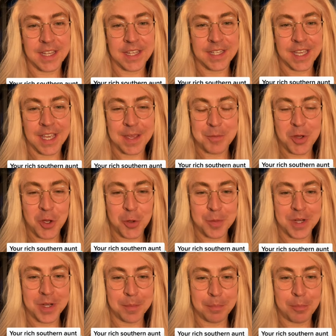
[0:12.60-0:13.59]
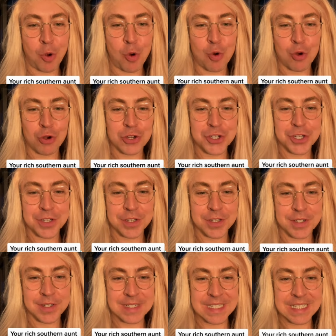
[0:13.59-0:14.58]
came home in a Porsche
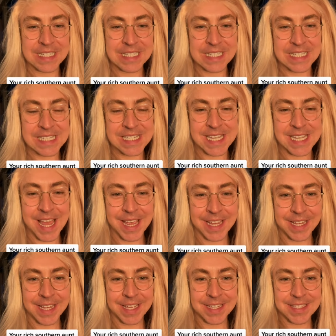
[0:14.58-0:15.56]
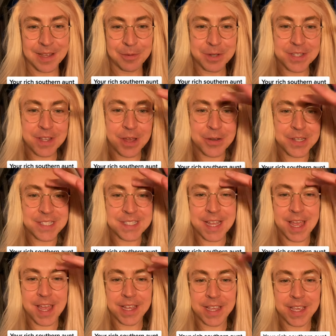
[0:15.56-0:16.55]
Cayenne. Is that what it's called? A
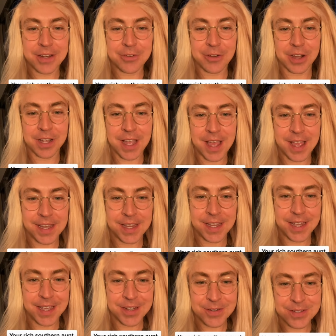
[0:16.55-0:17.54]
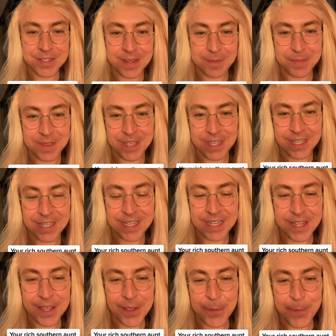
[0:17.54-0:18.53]
Cayenne or a Cayenne or something?
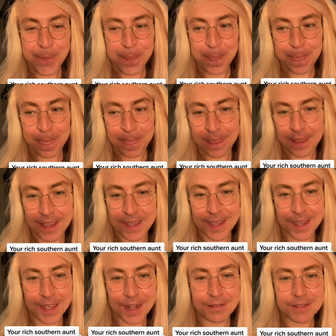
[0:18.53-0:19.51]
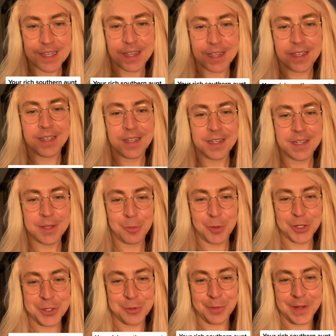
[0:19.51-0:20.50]
And I was like, "Honey,
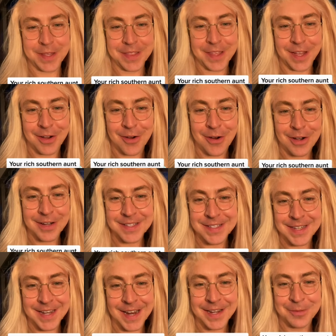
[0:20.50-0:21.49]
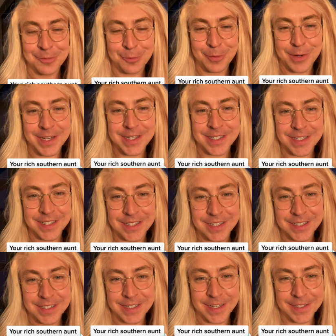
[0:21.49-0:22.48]
where'd you rent that car?" And he said, "I didn't rent it.
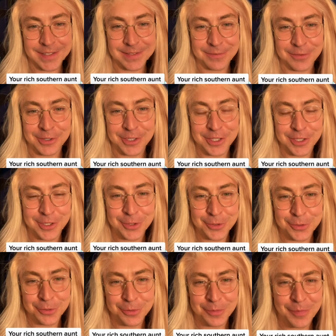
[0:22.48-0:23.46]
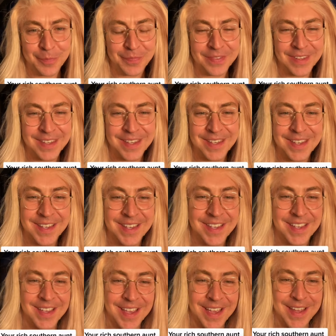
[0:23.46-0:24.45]
It's for you."
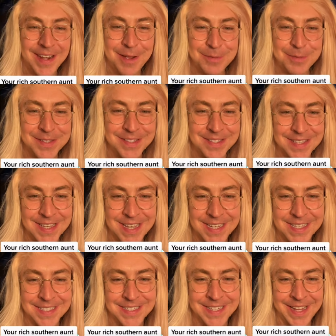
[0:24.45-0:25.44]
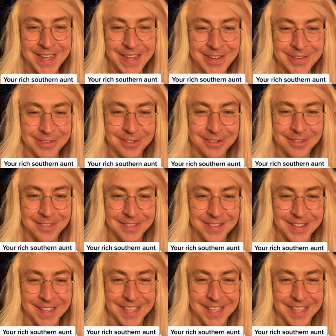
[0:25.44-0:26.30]
And I was just like, "Dale."